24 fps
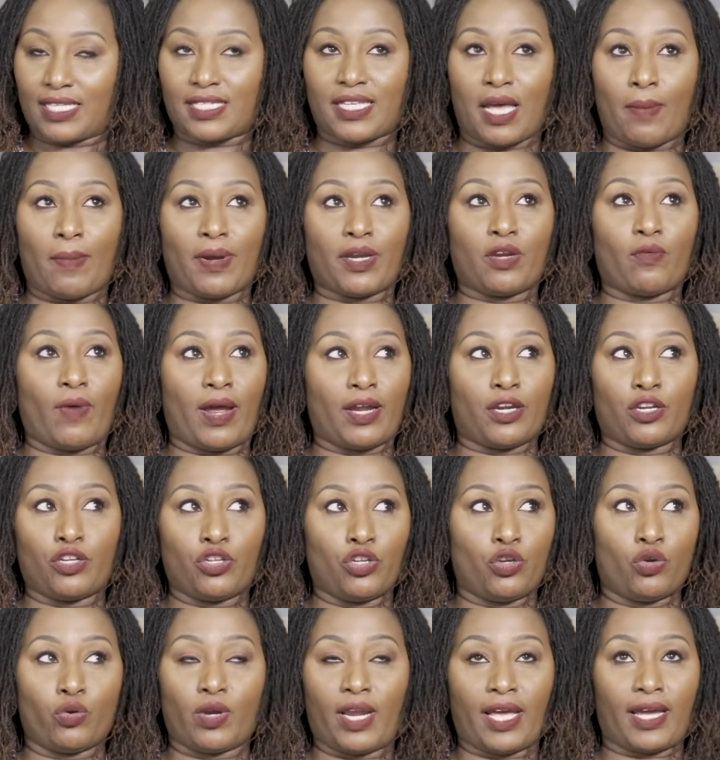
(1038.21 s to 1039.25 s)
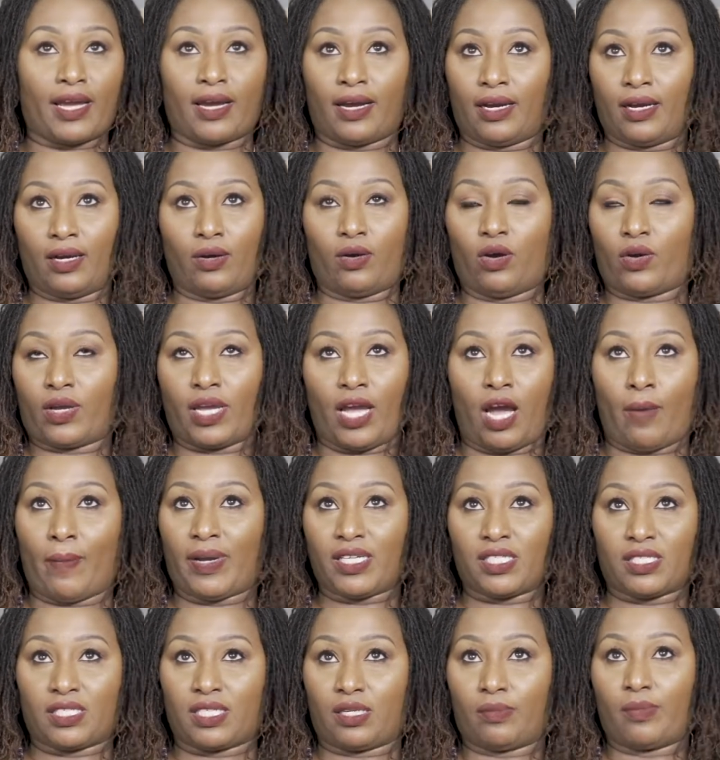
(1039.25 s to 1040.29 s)
somebody writing you like a, okay how
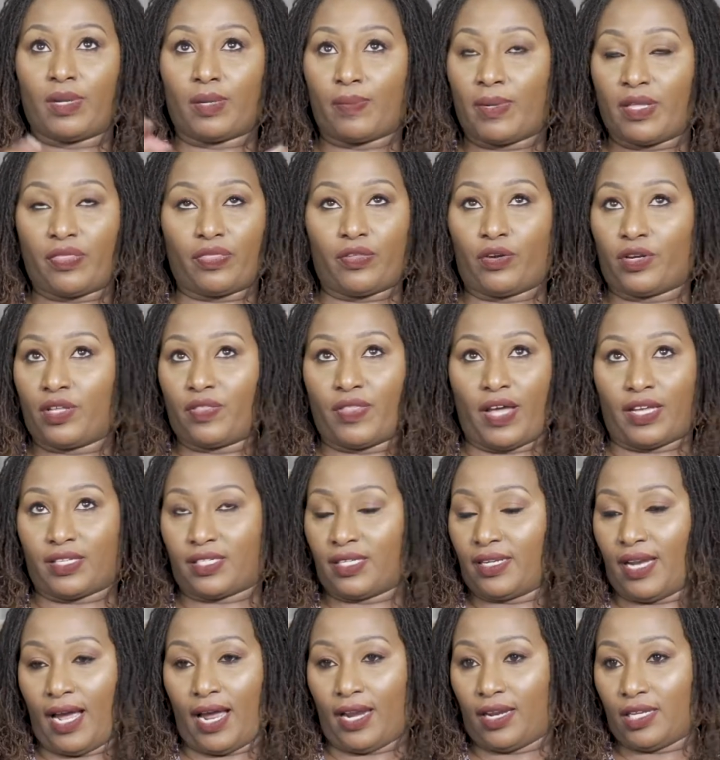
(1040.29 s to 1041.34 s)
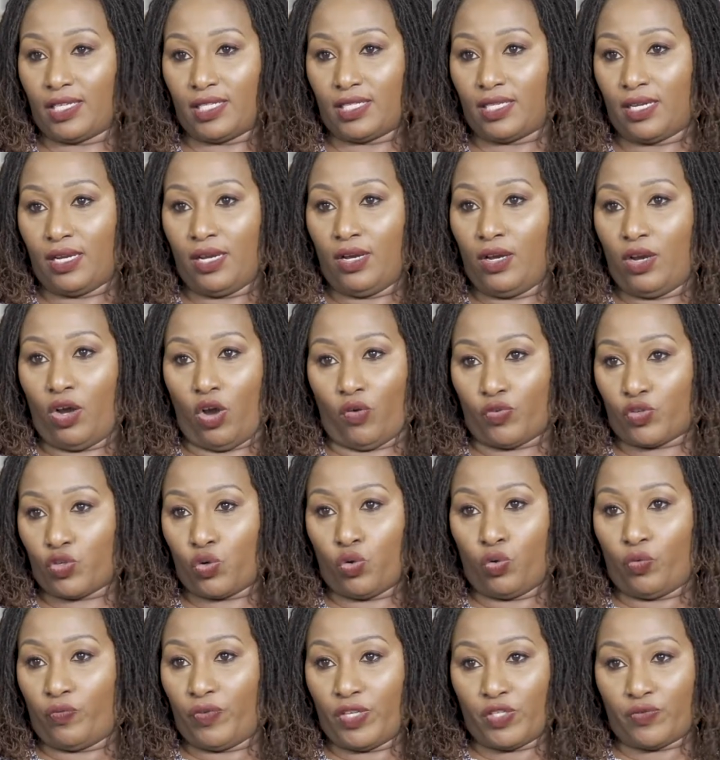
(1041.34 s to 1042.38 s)
much is it Make me $30000 of
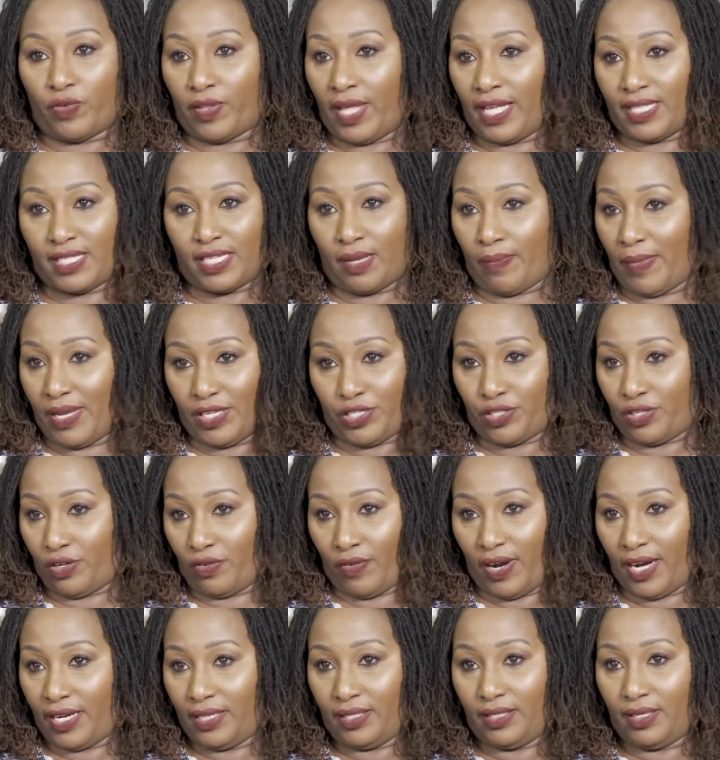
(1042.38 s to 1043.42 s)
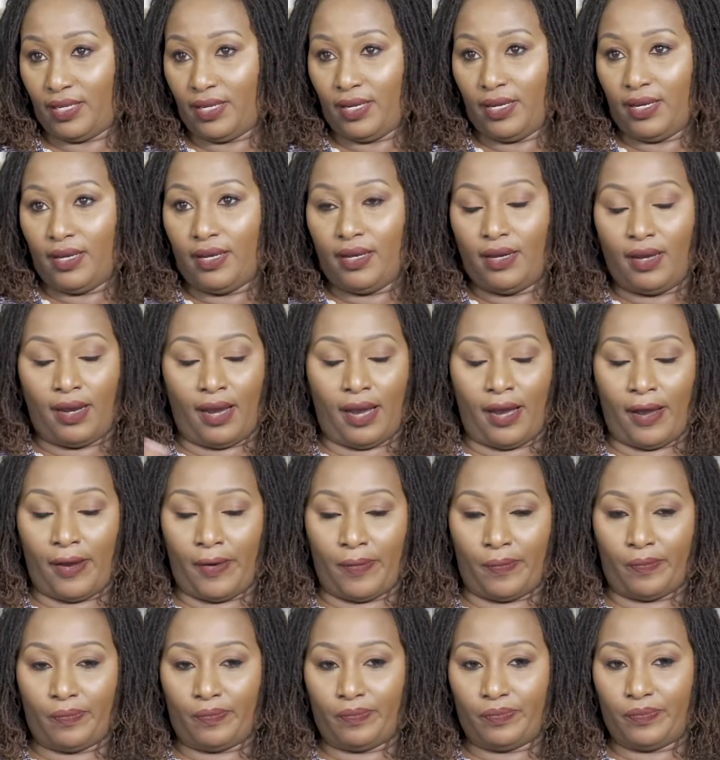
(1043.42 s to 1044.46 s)
school fees for that semester right
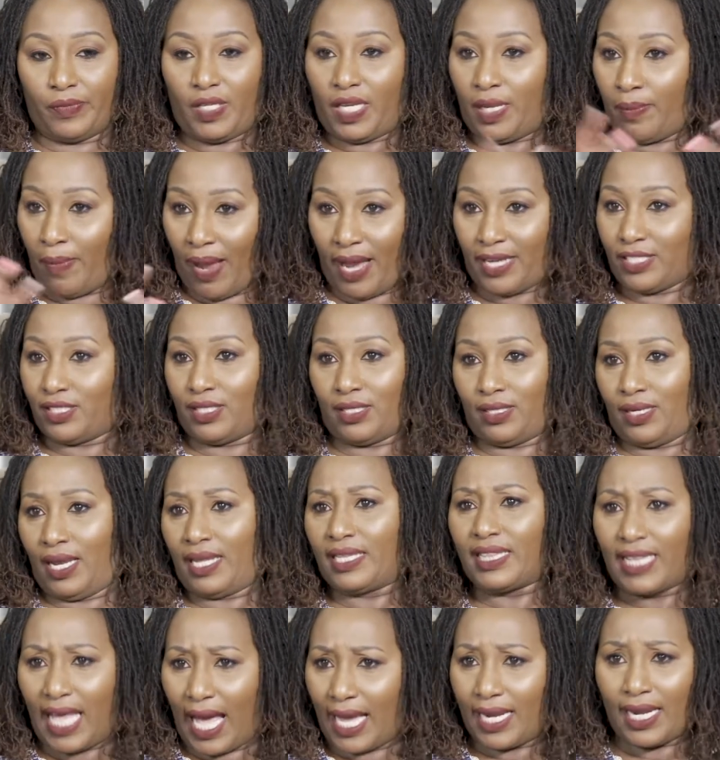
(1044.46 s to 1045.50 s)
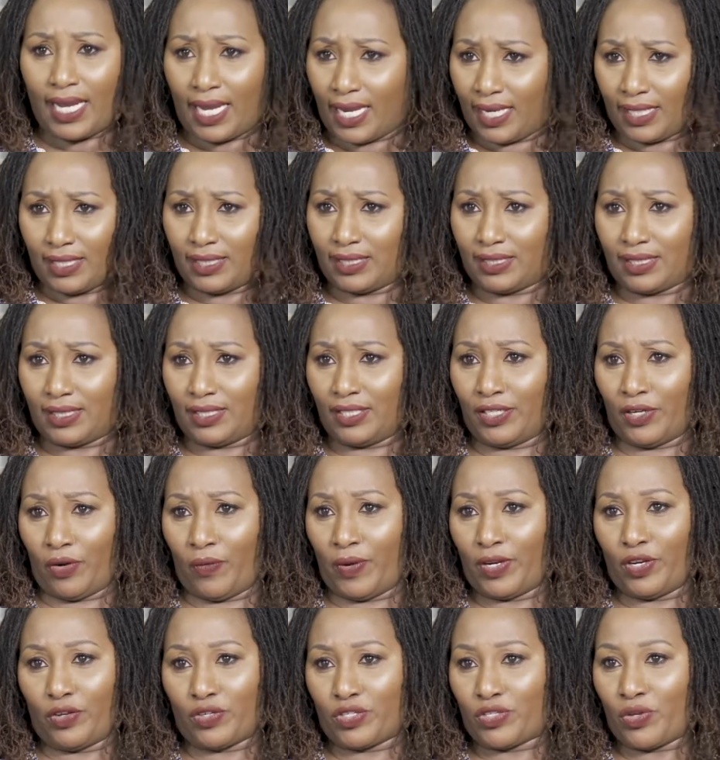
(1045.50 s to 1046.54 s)
um, imagine at that age you know
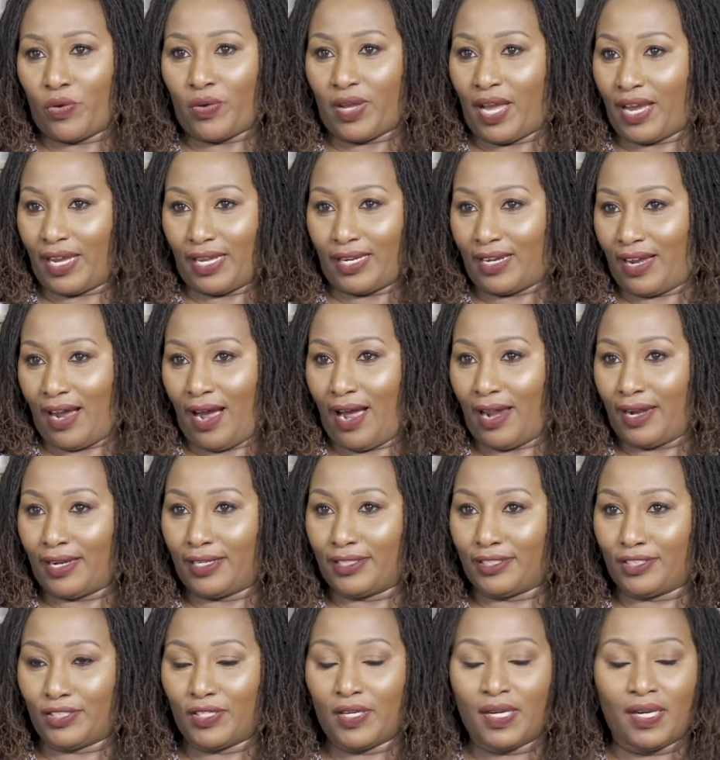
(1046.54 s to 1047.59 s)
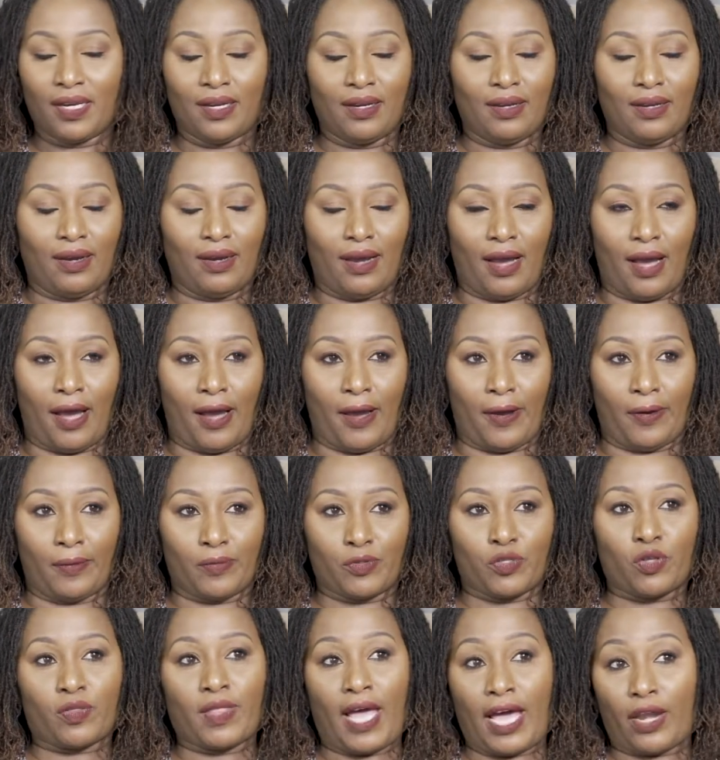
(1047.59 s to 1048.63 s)
oh, when you're oh, so man. young in college
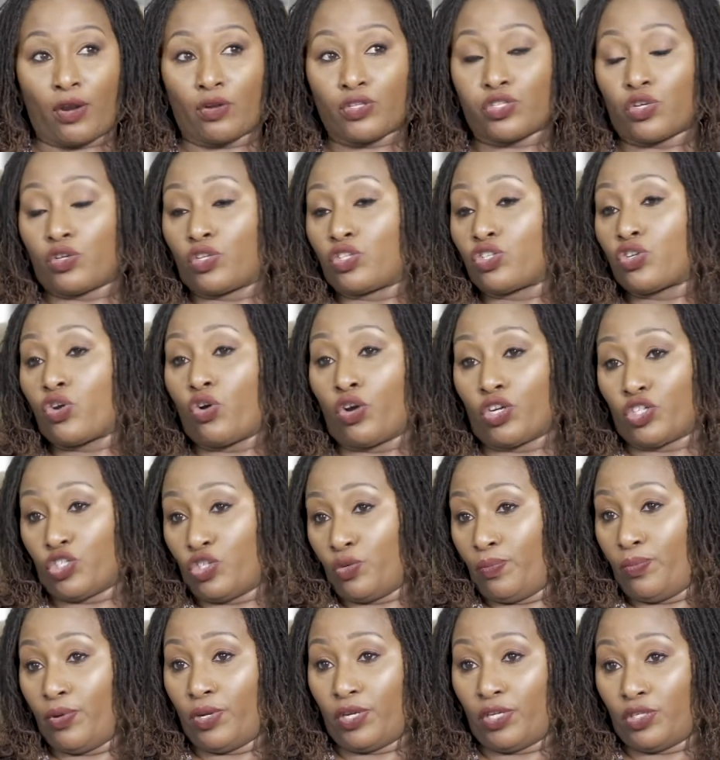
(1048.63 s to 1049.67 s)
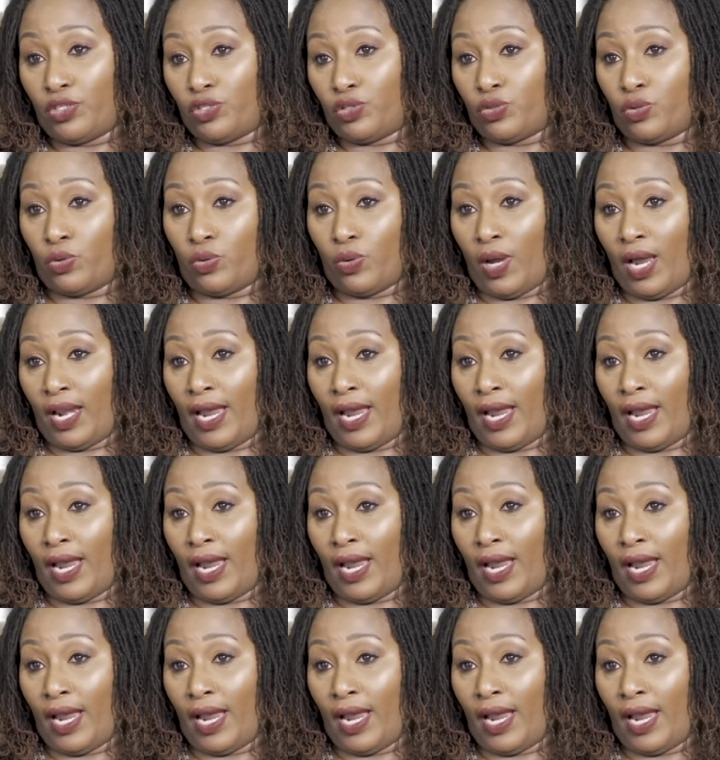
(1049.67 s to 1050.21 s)
um, so that also is contributing to